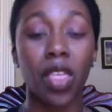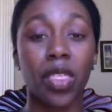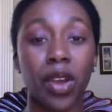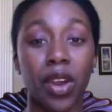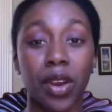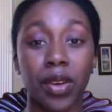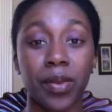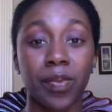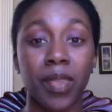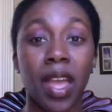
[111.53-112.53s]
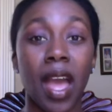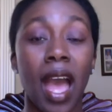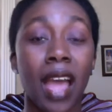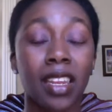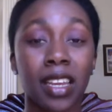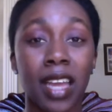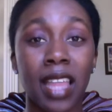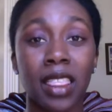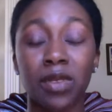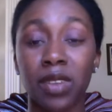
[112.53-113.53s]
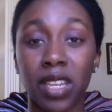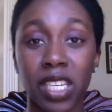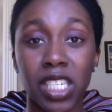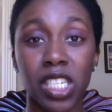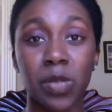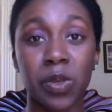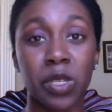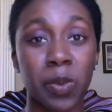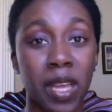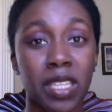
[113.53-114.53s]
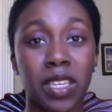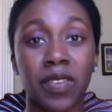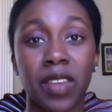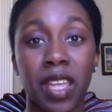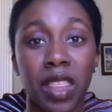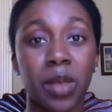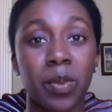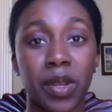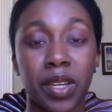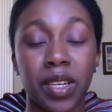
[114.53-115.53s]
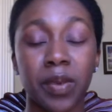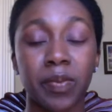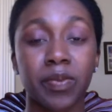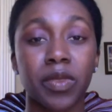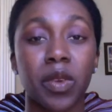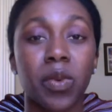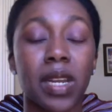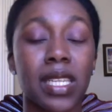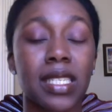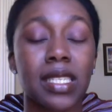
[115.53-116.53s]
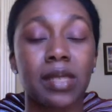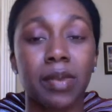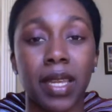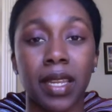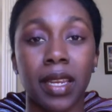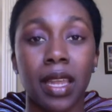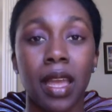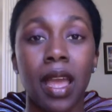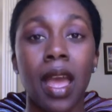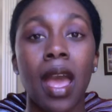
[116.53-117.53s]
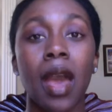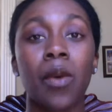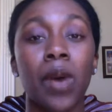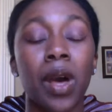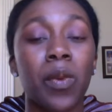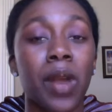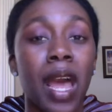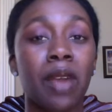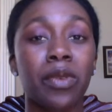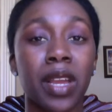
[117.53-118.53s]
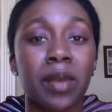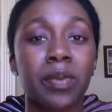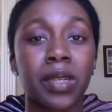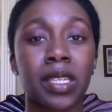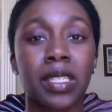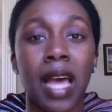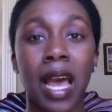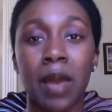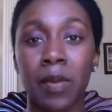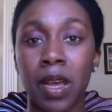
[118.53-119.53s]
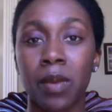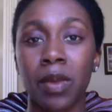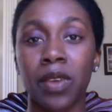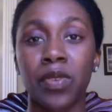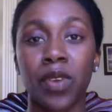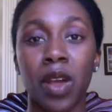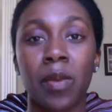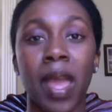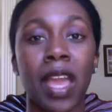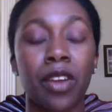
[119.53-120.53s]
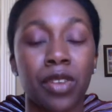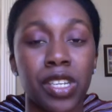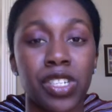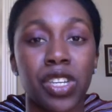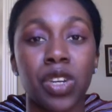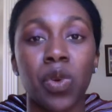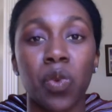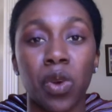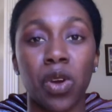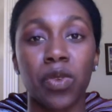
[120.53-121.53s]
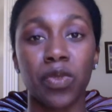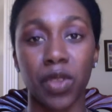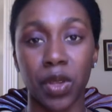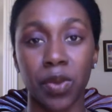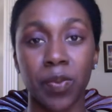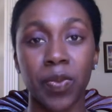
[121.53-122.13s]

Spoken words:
Third, I look at the religious perspective in the book. What does this mean? Well, when I read books, I'm coming from a Christian worldview.